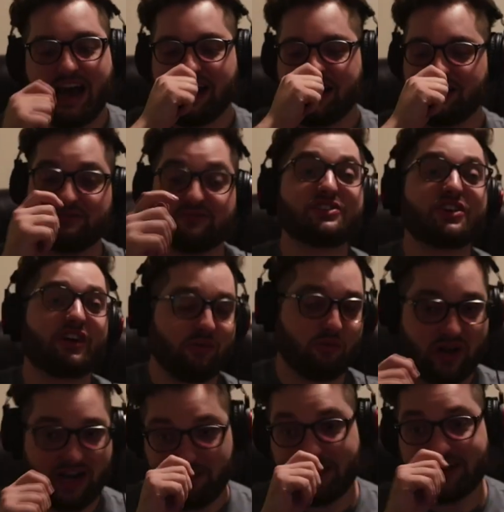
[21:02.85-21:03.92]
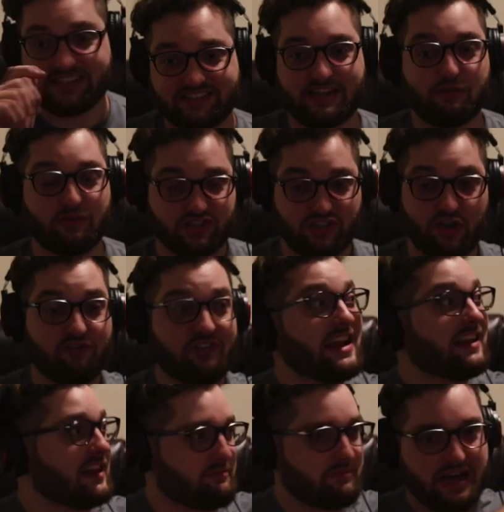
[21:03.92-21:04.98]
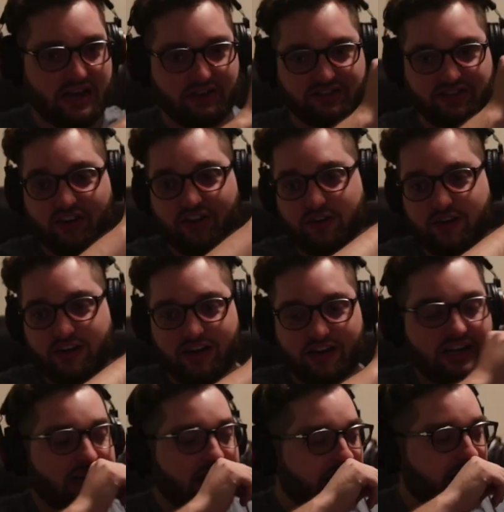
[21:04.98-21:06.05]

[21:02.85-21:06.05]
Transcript: What I meant was covalent bonds are